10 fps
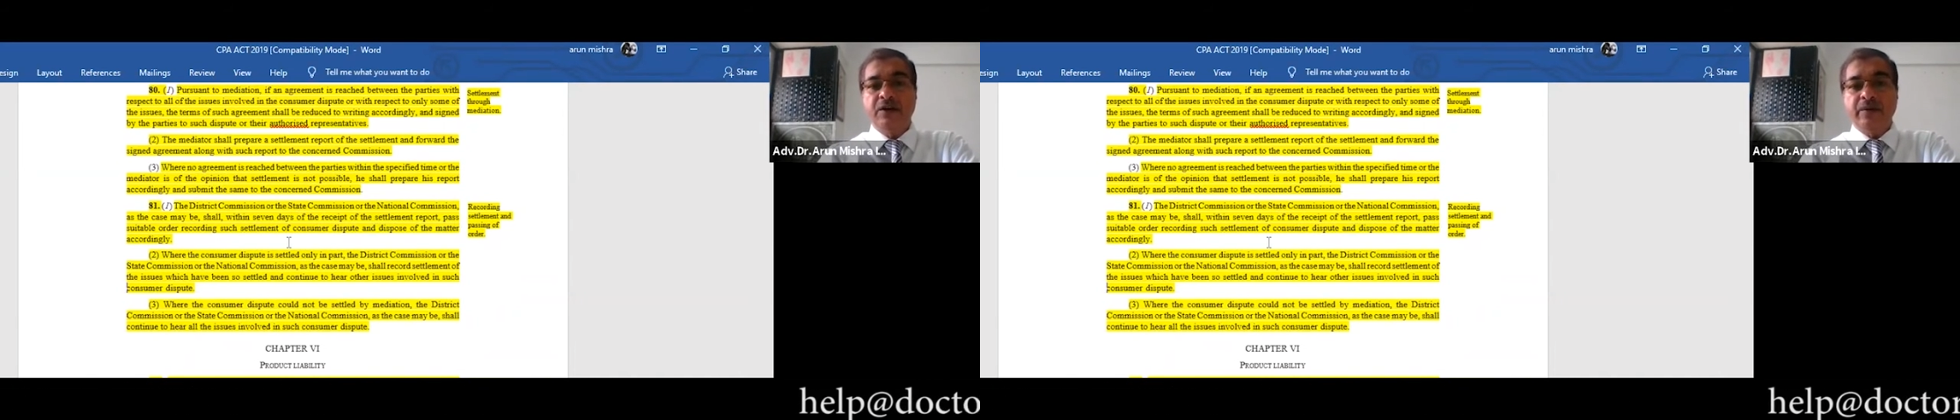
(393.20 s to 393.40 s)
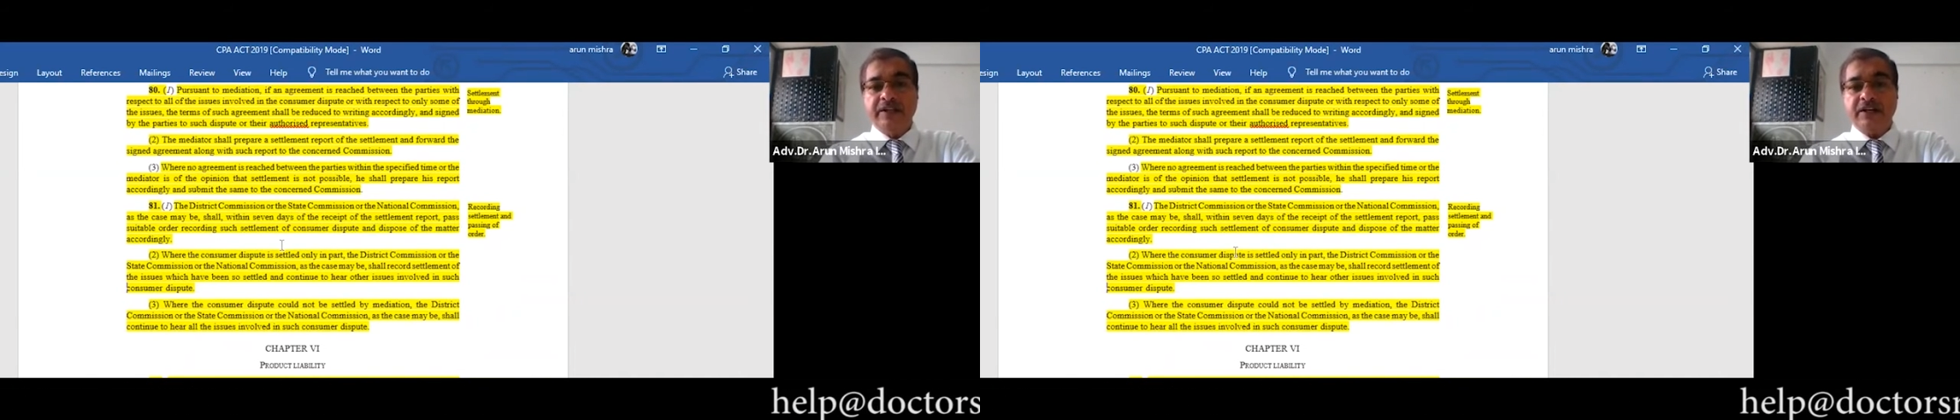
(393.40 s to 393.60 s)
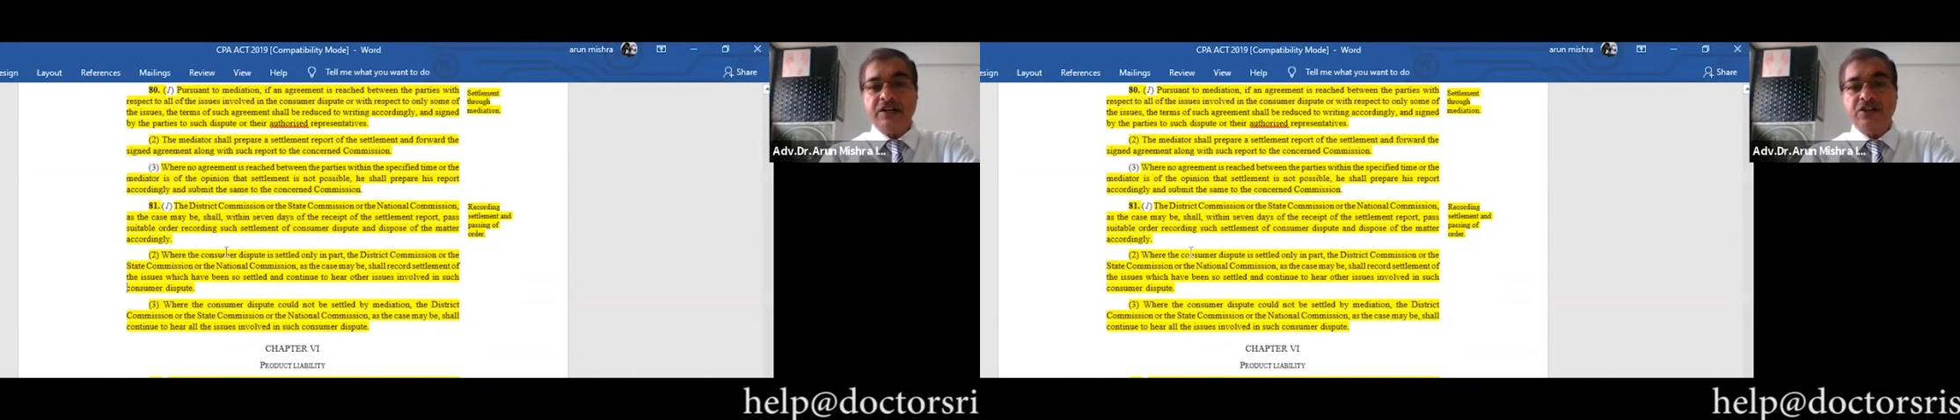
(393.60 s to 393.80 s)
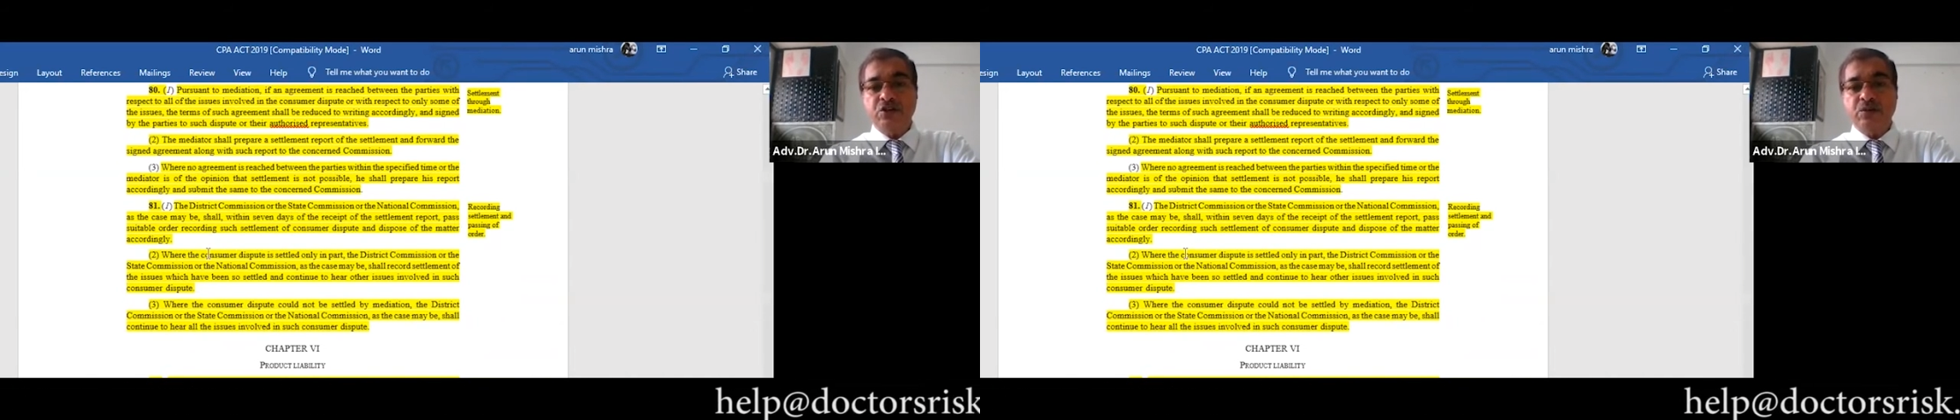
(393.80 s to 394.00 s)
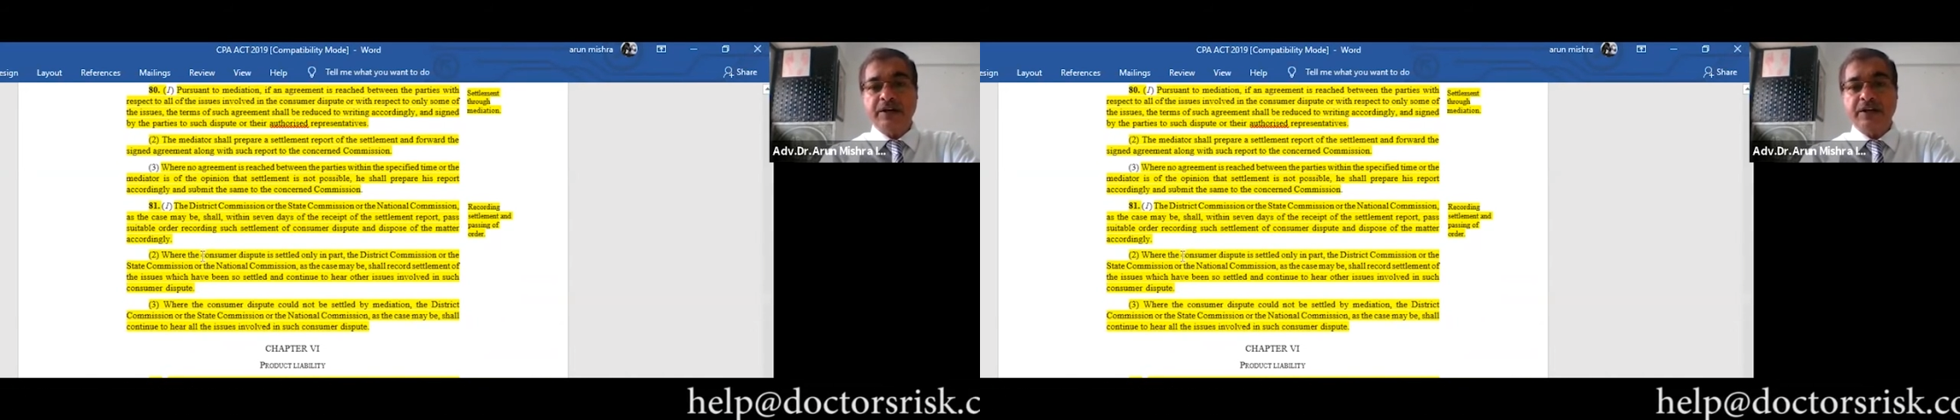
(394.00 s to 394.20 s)
Where the
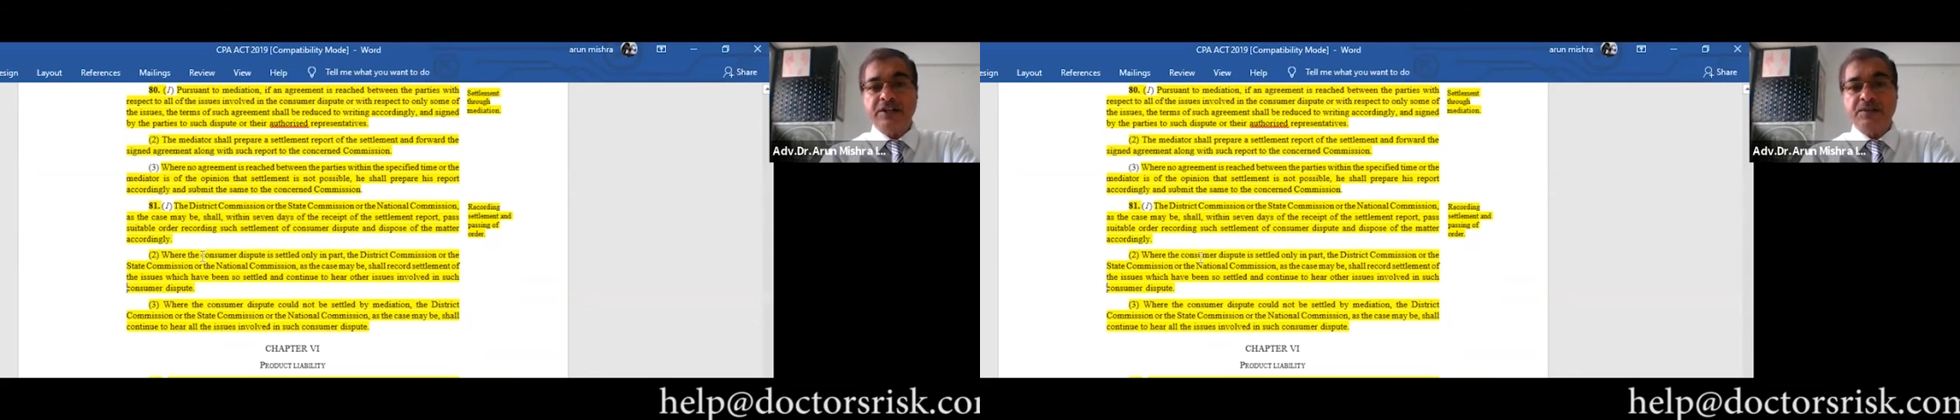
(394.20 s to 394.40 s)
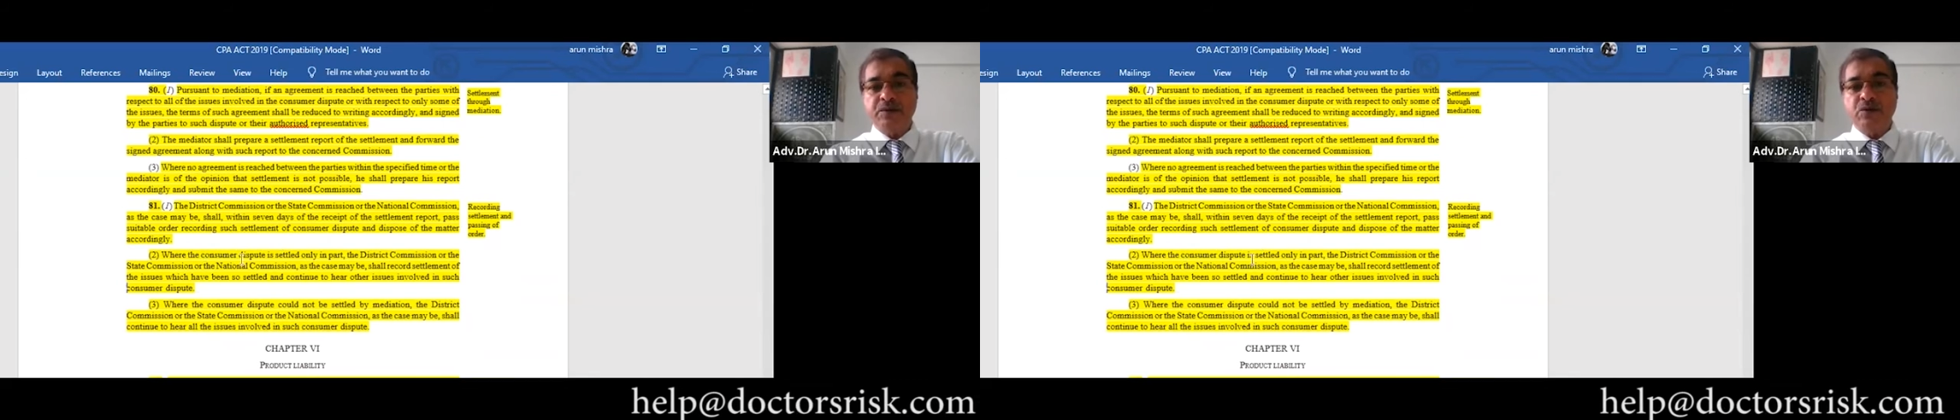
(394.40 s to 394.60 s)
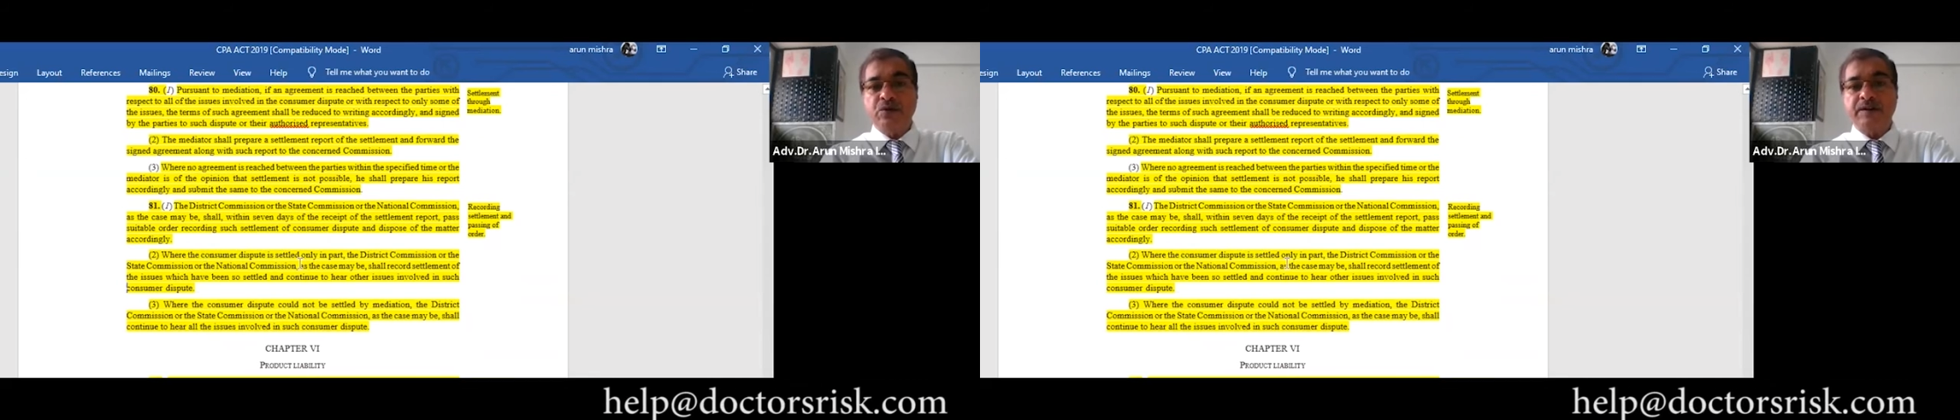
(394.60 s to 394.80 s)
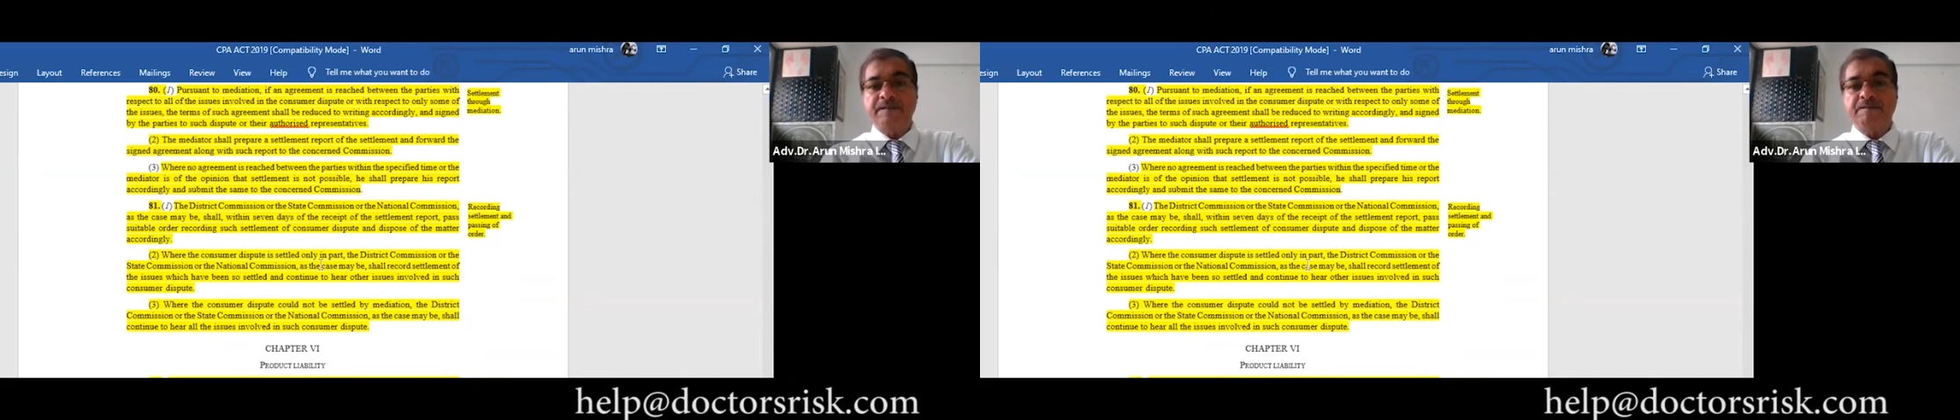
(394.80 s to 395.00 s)
consumer dispute